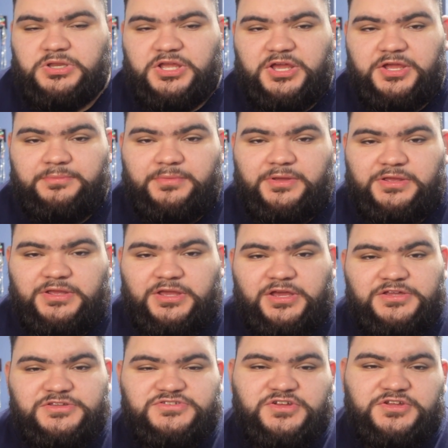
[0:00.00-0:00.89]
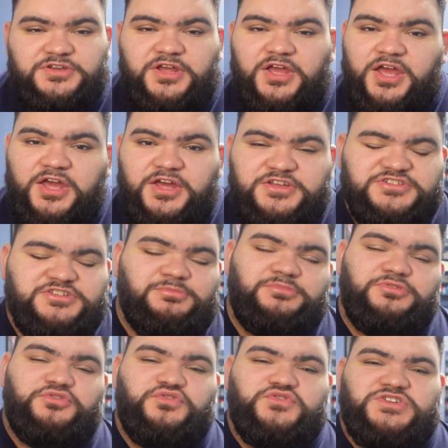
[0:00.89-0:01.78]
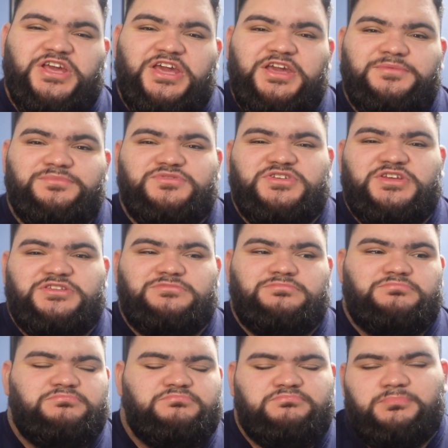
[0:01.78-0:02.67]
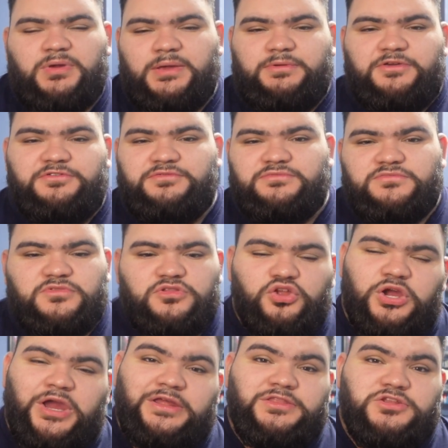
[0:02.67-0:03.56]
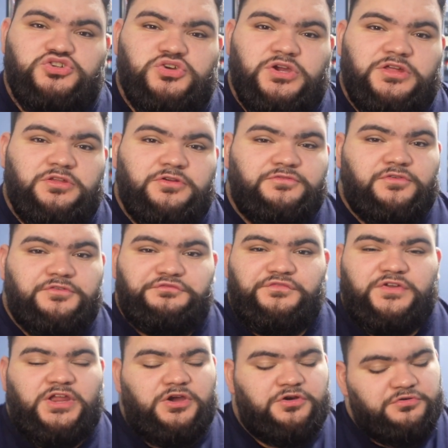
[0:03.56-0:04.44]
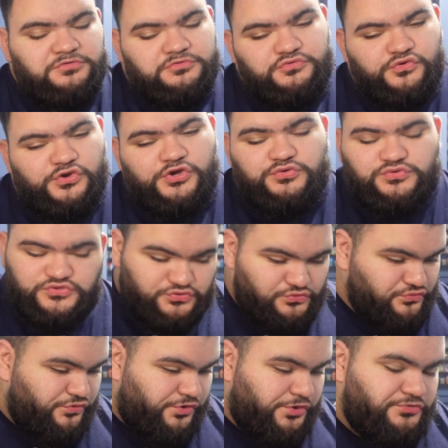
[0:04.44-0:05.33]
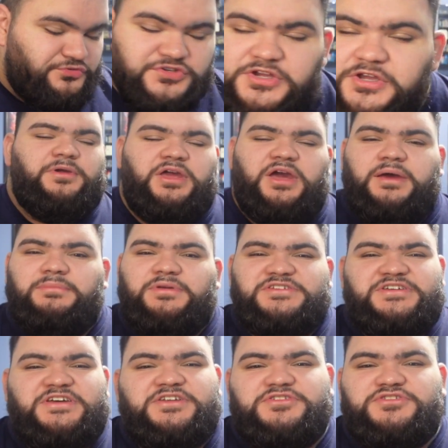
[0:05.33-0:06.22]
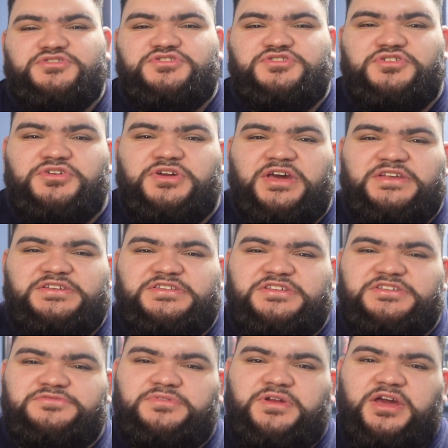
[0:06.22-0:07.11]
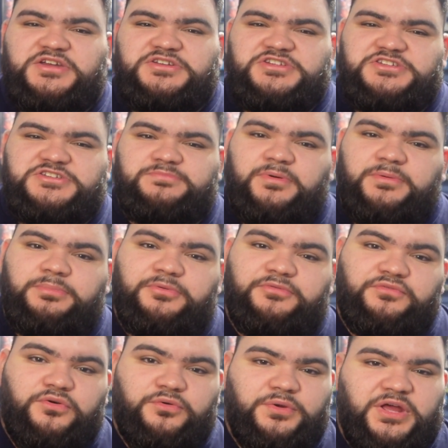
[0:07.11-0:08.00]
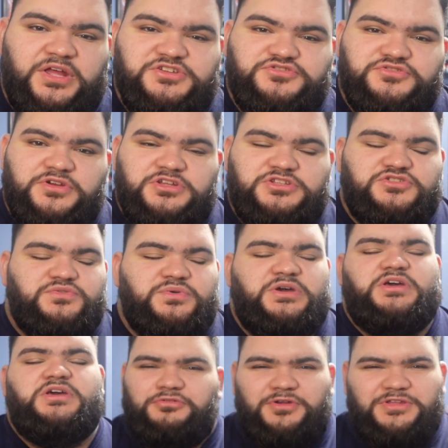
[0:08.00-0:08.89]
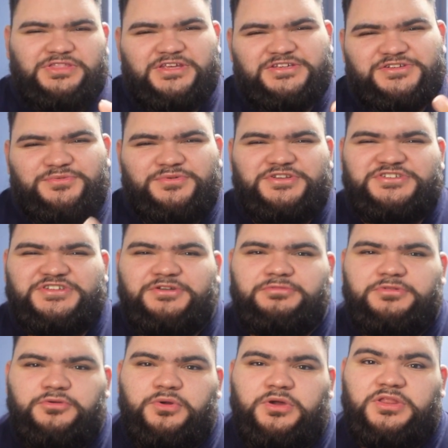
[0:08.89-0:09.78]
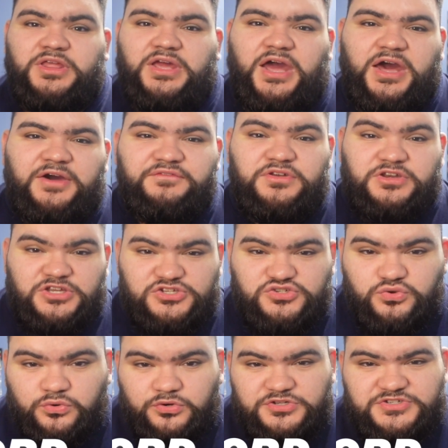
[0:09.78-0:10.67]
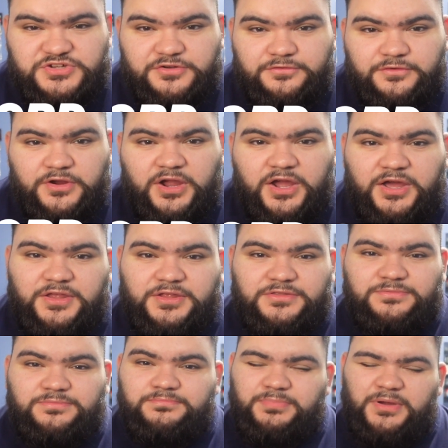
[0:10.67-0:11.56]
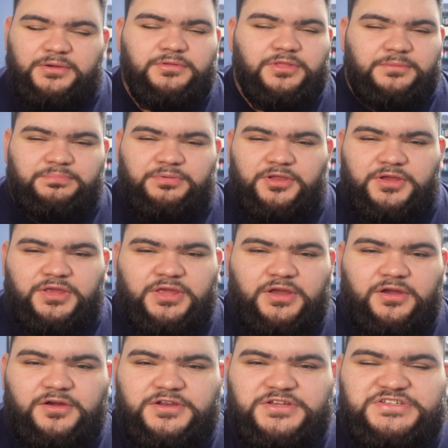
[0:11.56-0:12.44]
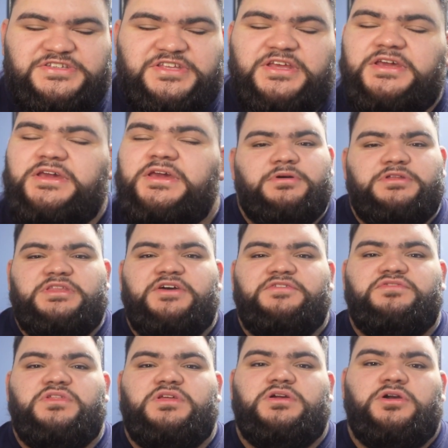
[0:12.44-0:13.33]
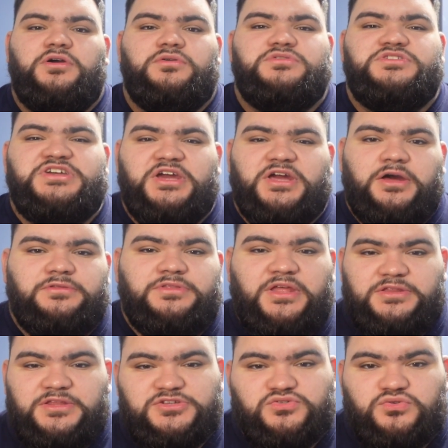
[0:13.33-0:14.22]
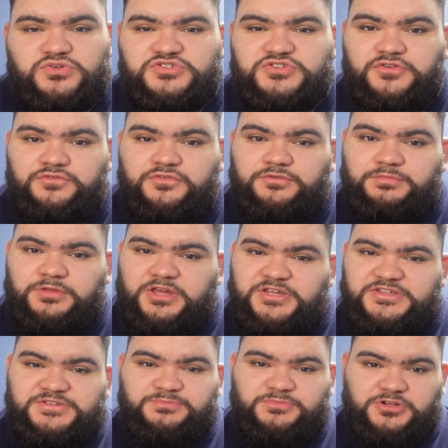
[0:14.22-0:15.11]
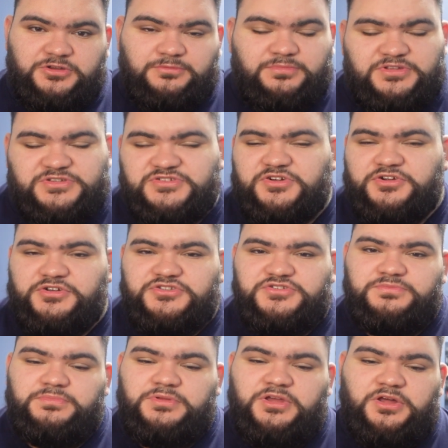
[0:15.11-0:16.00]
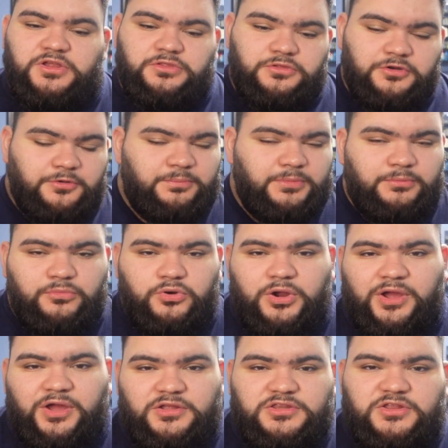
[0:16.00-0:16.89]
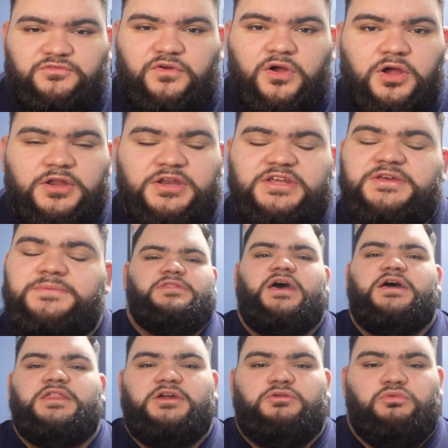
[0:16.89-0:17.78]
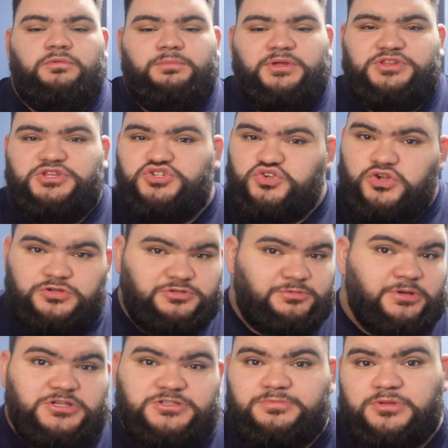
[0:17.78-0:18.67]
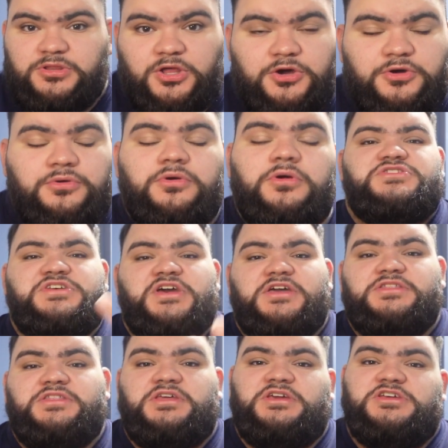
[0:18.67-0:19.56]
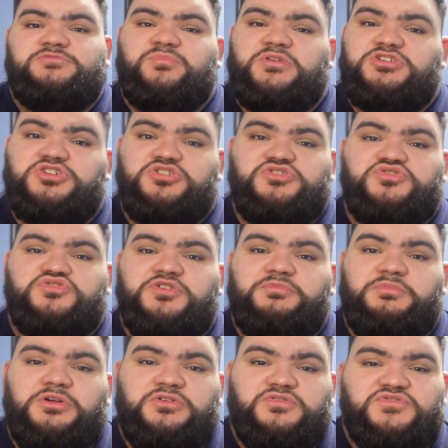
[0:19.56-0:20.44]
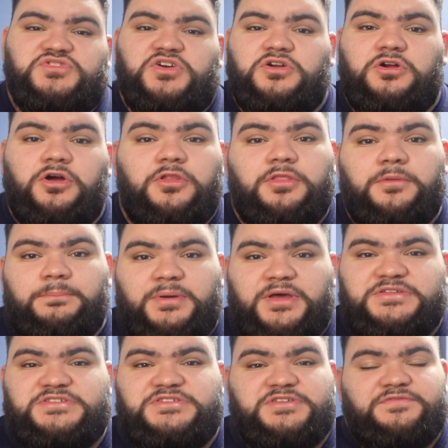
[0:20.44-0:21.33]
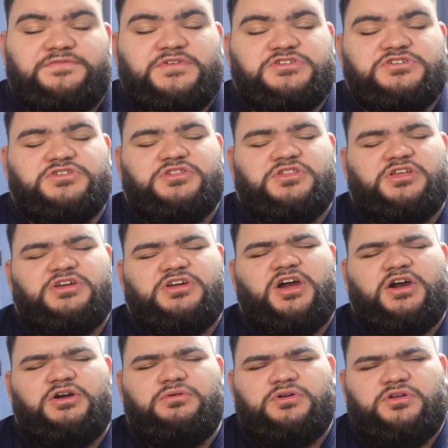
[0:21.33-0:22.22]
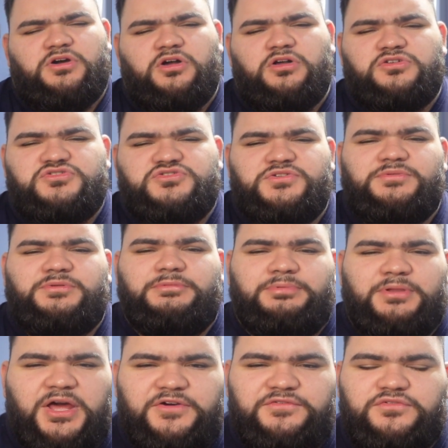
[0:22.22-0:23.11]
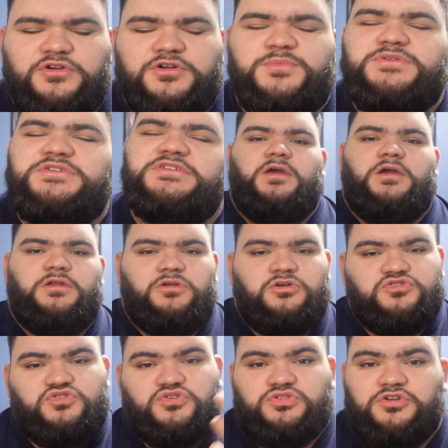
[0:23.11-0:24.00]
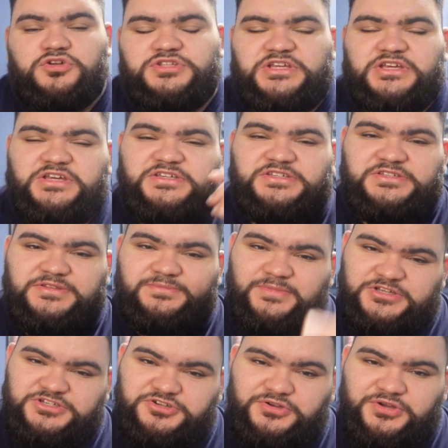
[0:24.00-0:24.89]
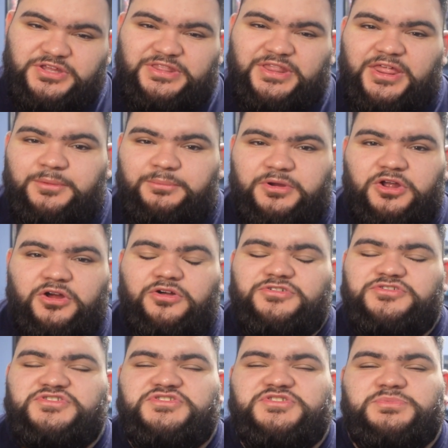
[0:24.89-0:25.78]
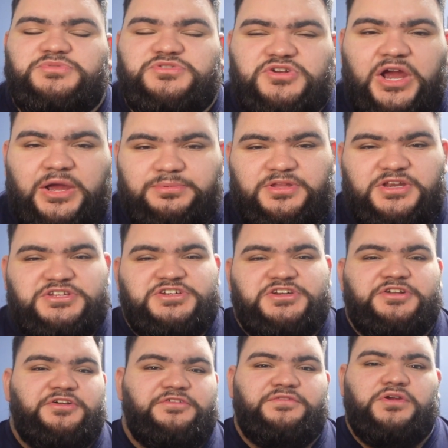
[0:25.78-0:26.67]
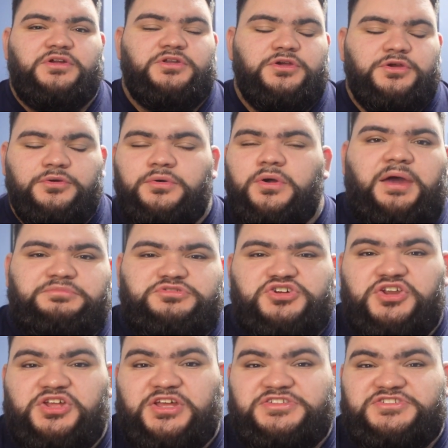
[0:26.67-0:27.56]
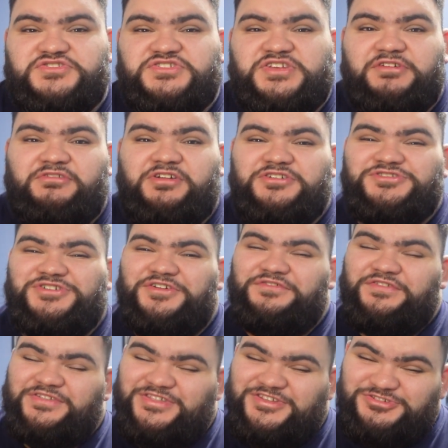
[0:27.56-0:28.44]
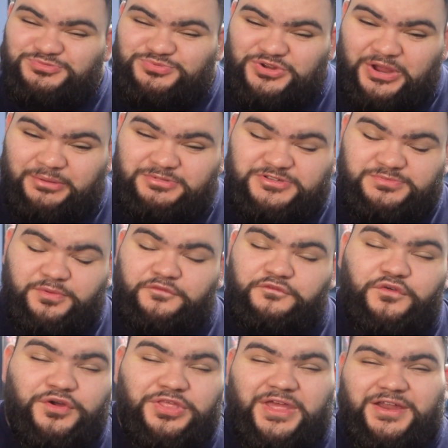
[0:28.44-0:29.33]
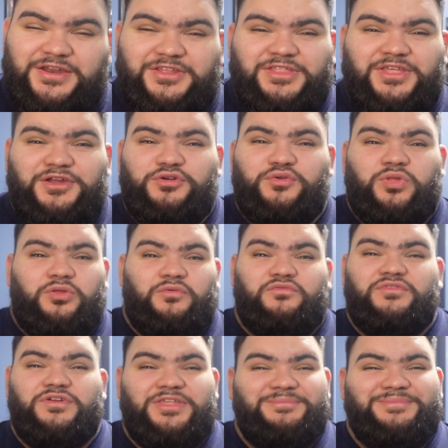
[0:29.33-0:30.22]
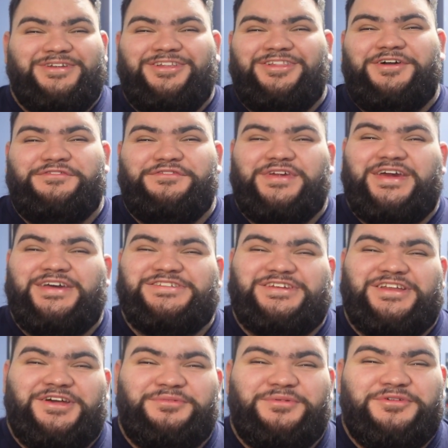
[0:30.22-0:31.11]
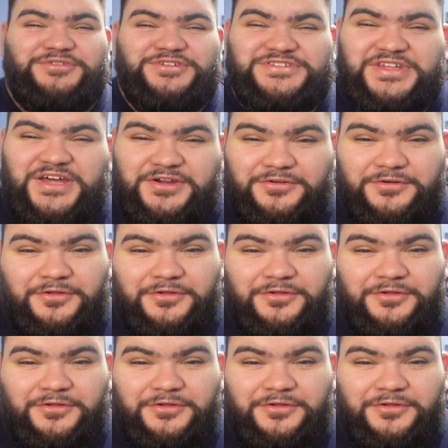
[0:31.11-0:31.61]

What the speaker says: get my hands on some of those games and maybe look at the trailer for video. Who knows? But yeah, I'm excited to show you guys these reactions. But before we head straight into it, three things I want to say really quickly. I have a Discord server. I barely plug it, honestly, but definitely go check out that Discord server because I'm going to be starting to be a little bit more active on it. That link will be in the description box below. Second thing is, make sure you stream my new song called The Best is Officially Out in all streaming platforms. And also, third thing is, make sure you hit that like button and also subscribe to the channel if you're new. I'm trying to get to 750 subscribers before the end of the year. It'll really mean a lot if you guys can help me reach that